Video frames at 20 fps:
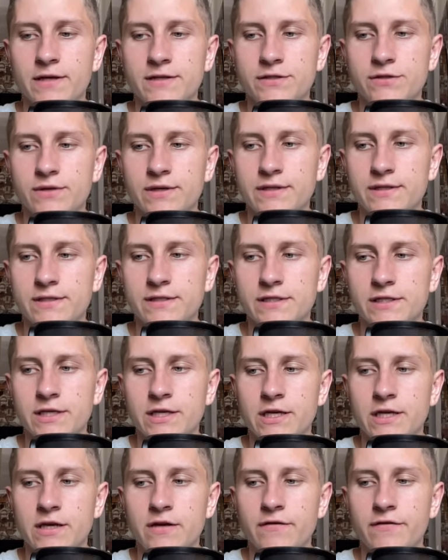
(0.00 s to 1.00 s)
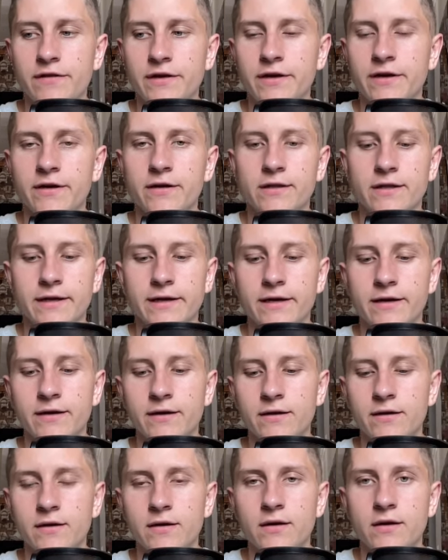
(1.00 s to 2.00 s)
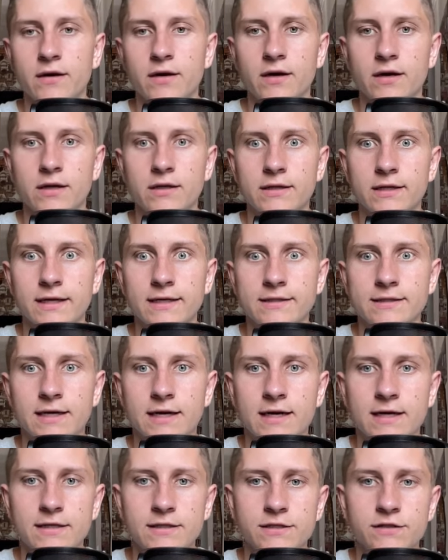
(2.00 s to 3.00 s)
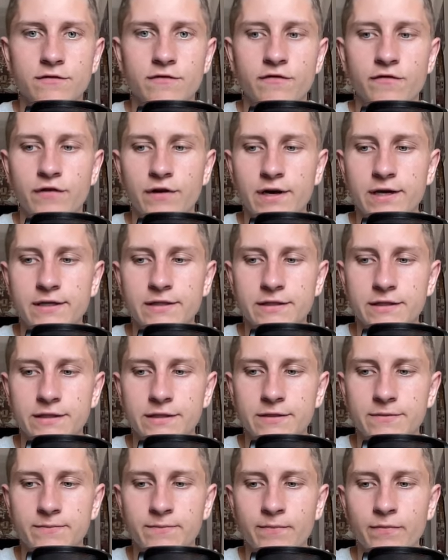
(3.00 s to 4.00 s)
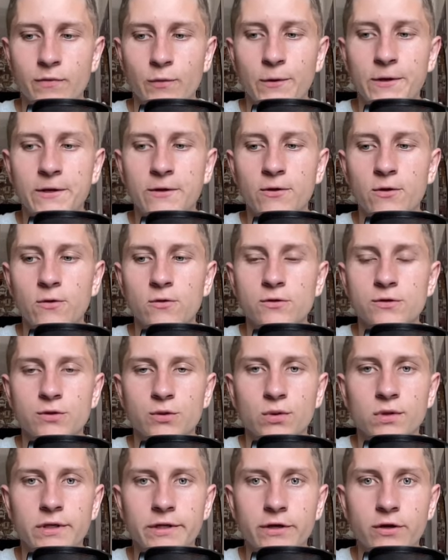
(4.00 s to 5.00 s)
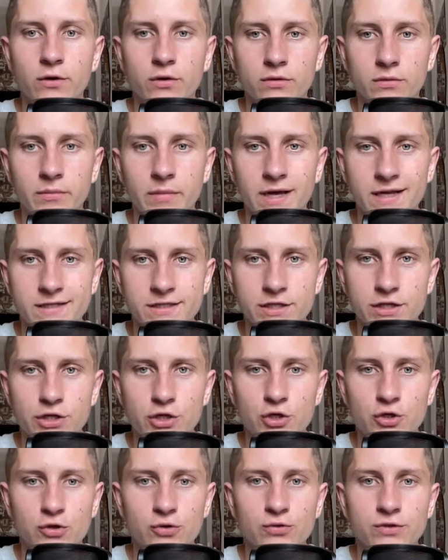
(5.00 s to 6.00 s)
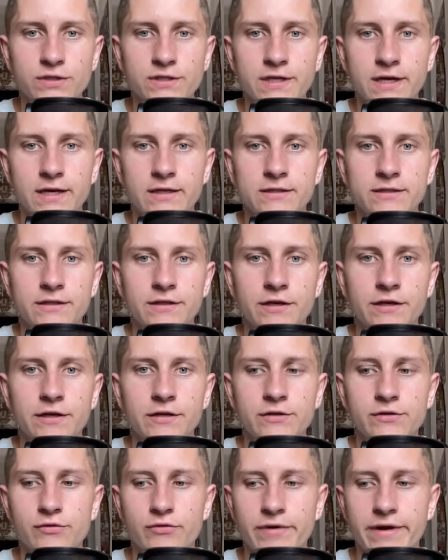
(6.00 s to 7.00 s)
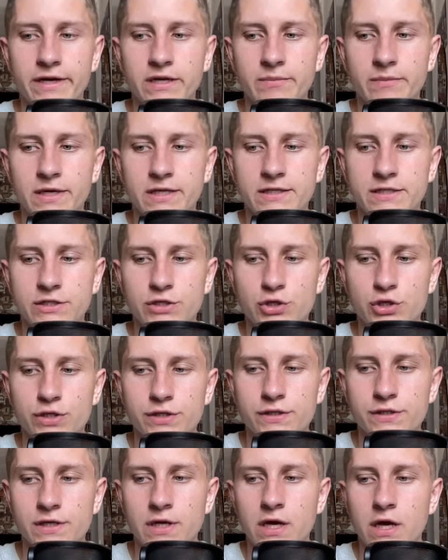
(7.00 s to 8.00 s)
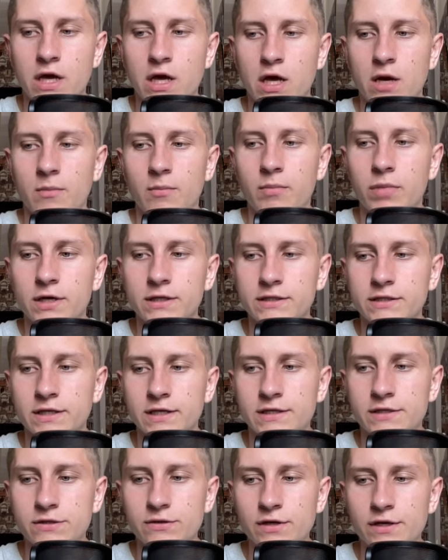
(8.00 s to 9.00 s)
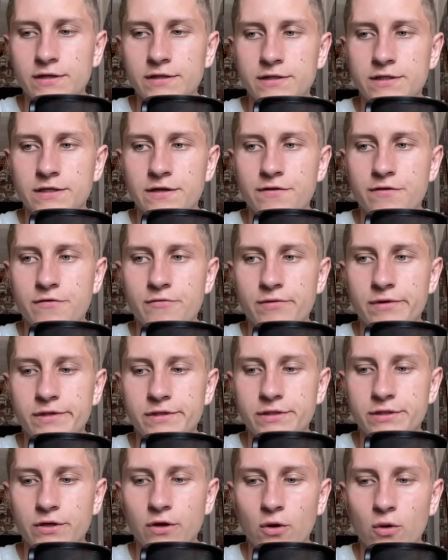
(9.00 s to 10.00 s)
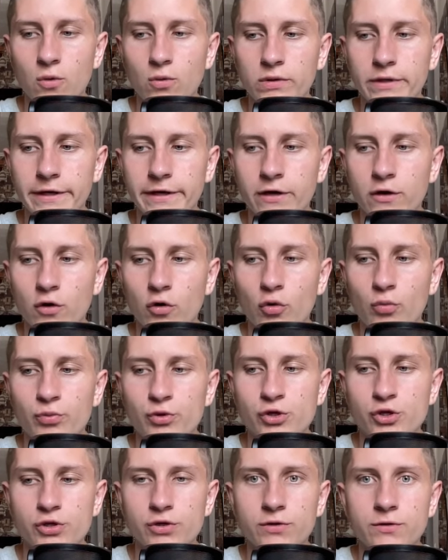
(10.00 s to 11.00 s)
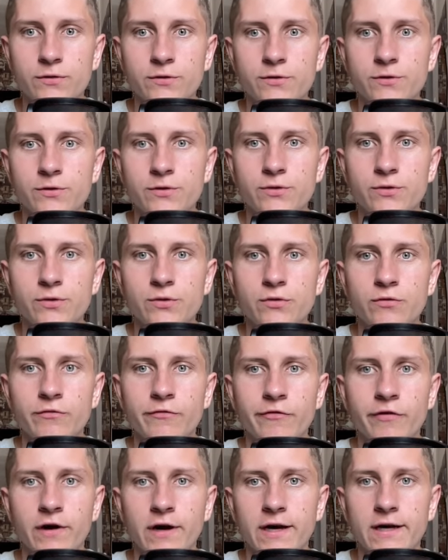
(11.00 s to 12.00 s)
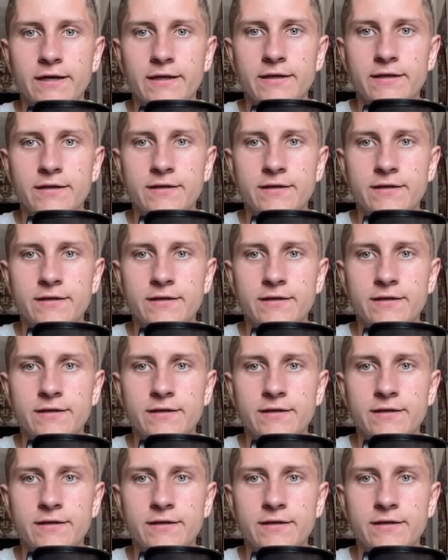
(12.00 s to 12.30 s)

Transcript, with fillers: As you can see, if they like uh, let us find it we can also click on message to send the direct messages. But as you can see, there is no like option to find